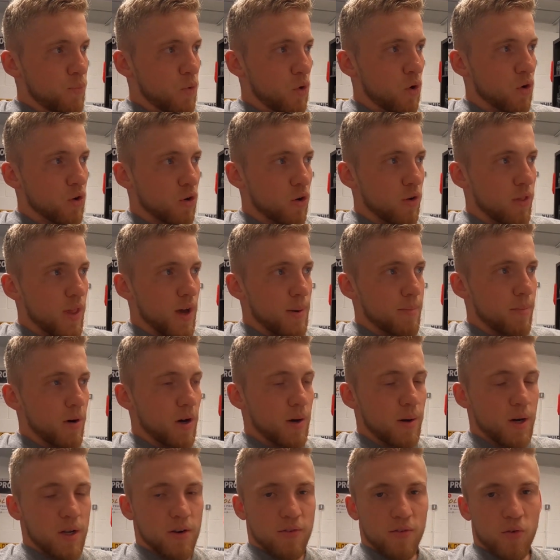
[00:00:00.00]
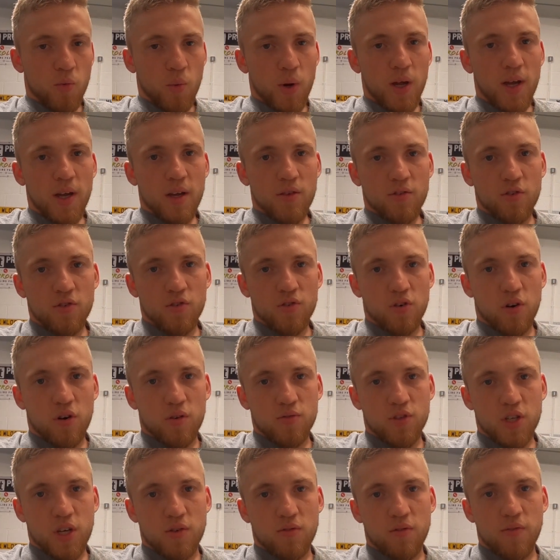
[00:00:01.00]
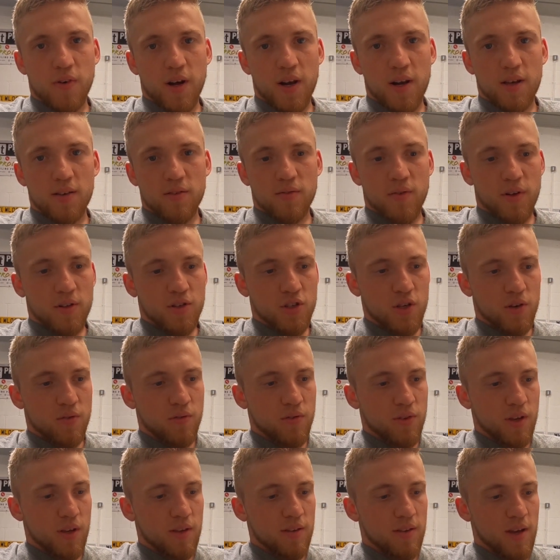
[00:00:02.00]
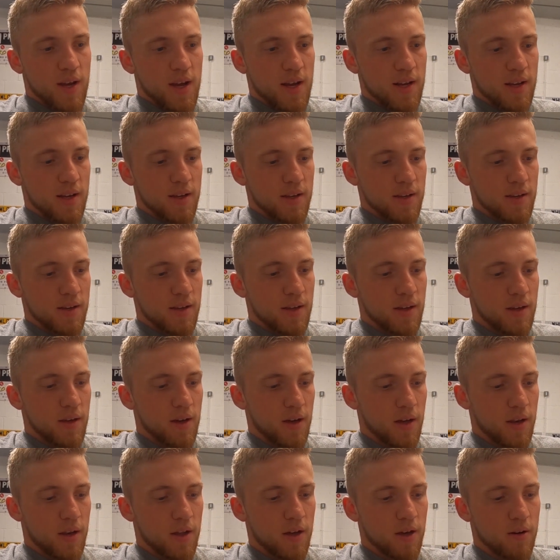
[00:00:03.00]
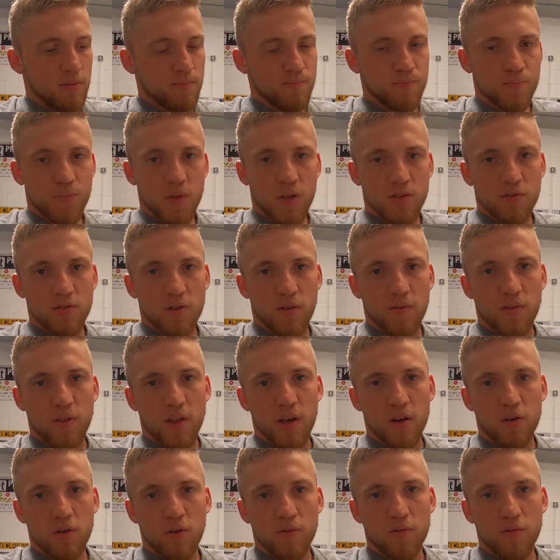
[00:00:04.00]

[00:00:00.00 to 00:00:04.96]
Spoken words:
Not got that bad out of a week, just got general valets, general detailing, and stuff like that.